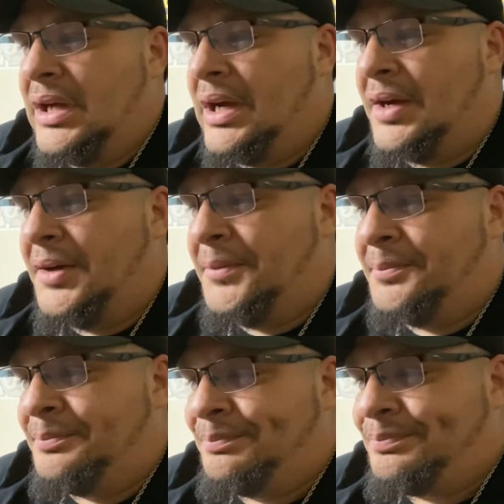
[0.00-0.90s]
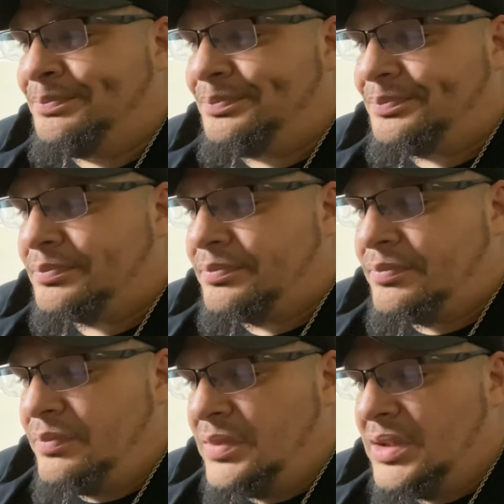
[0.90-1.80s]
Um,
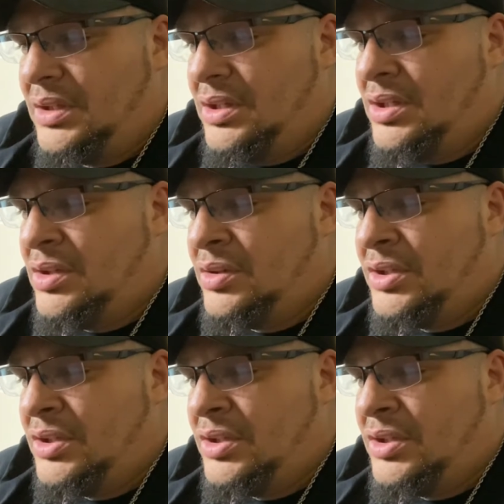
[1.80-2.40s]
you know,